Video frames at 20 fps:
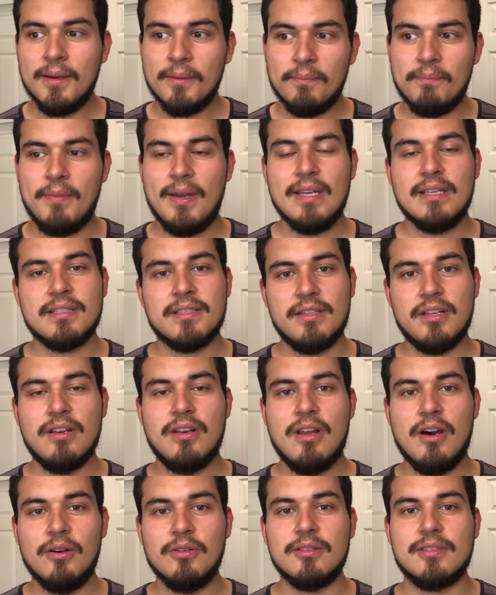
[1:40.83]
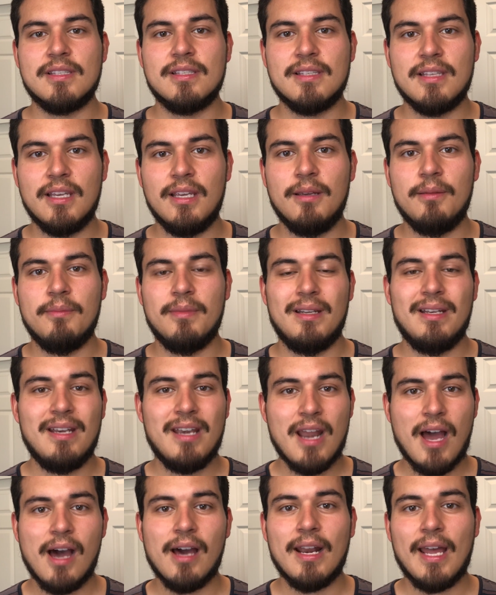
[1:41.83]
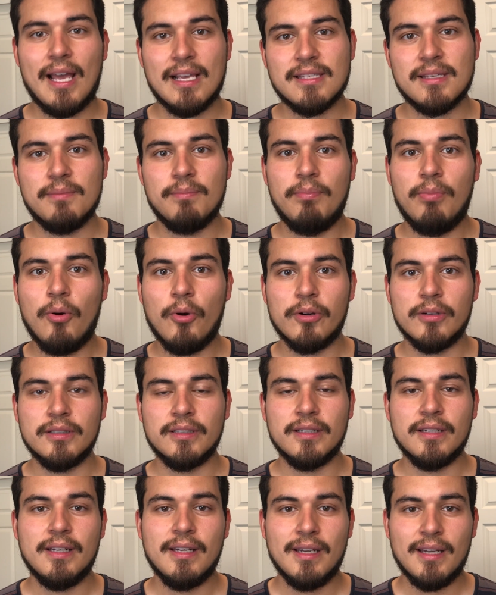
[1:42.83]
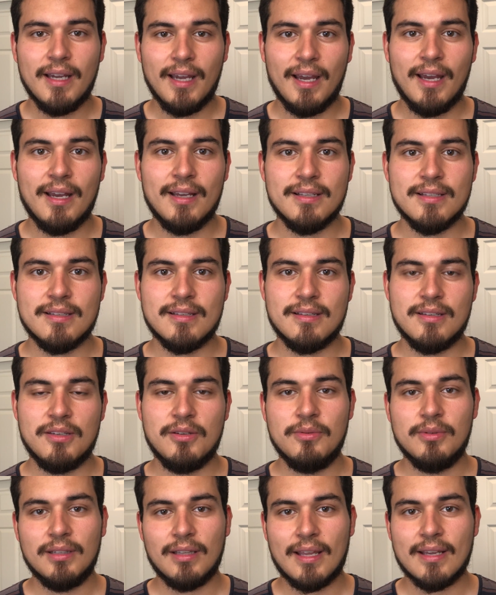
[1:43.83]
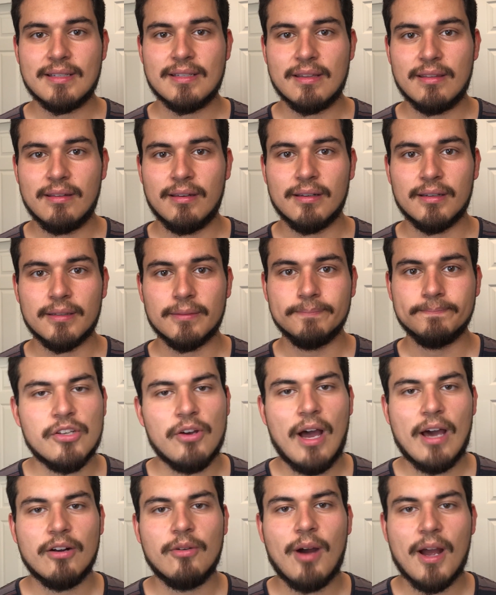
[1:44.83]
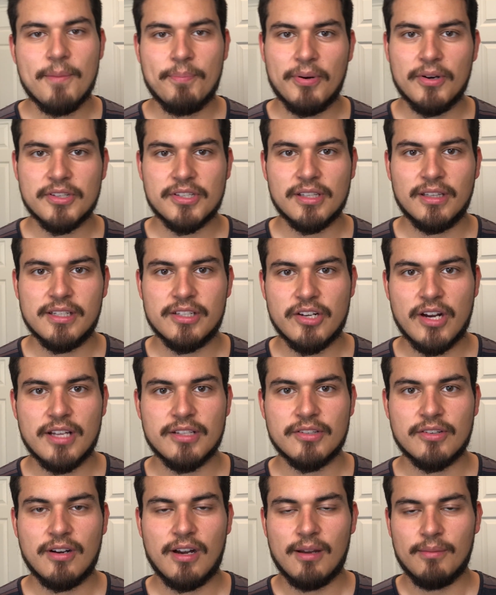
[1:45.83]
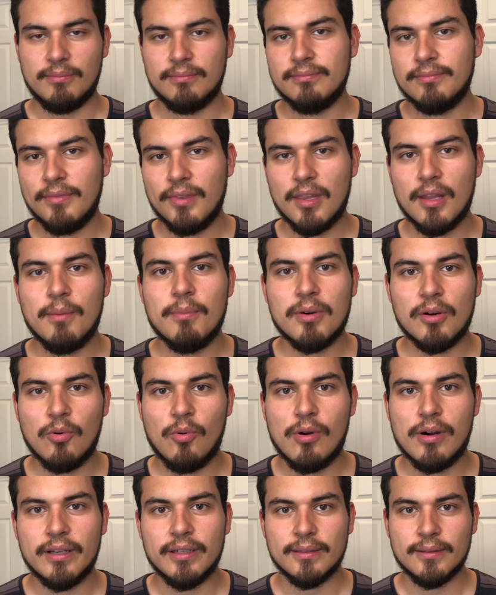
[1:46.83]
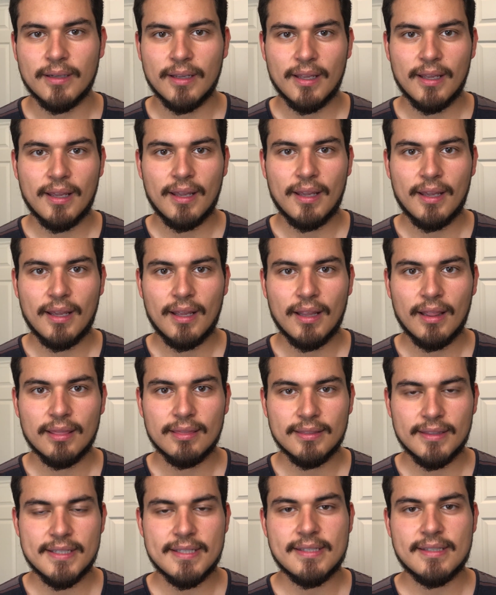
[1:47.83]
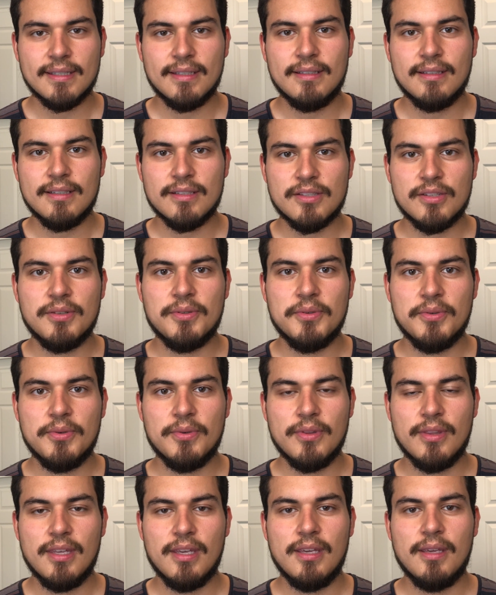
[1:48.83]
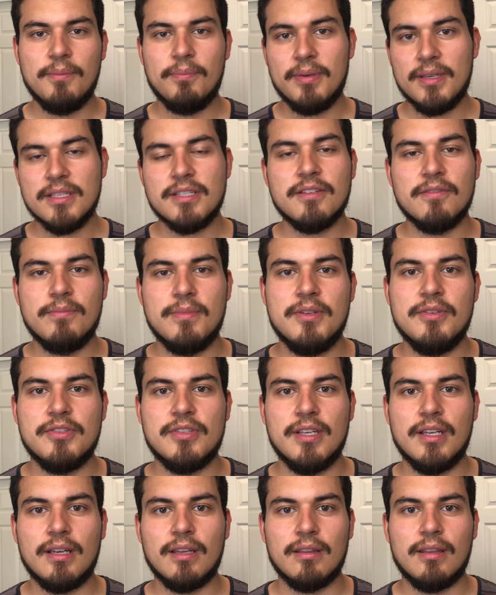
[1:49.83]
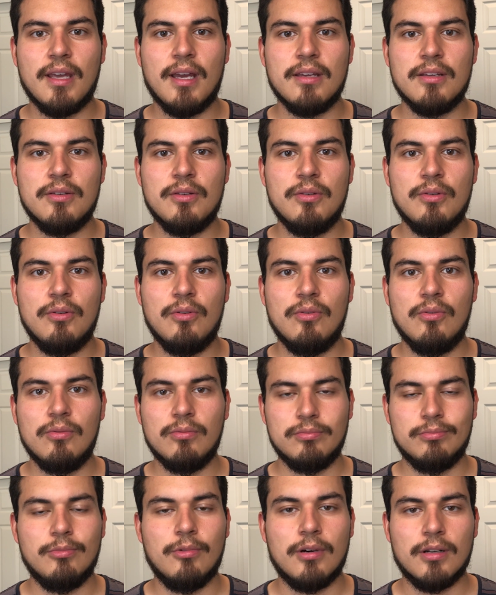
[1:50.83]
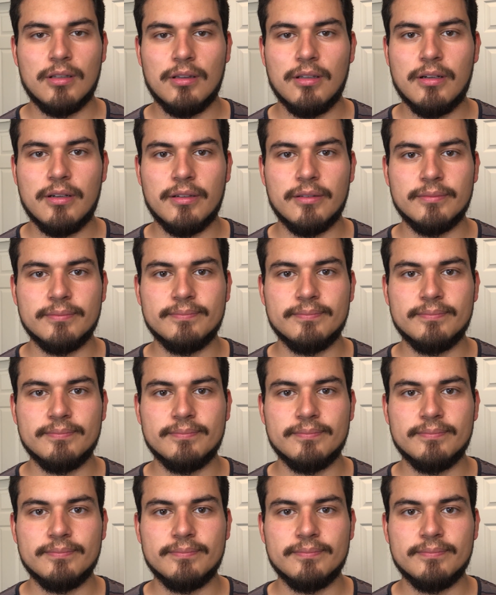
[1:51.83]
makes the notes seem not as important as you would like to think. So how do I personally transcribe? Number one, listen to the piece of music that you want to learn.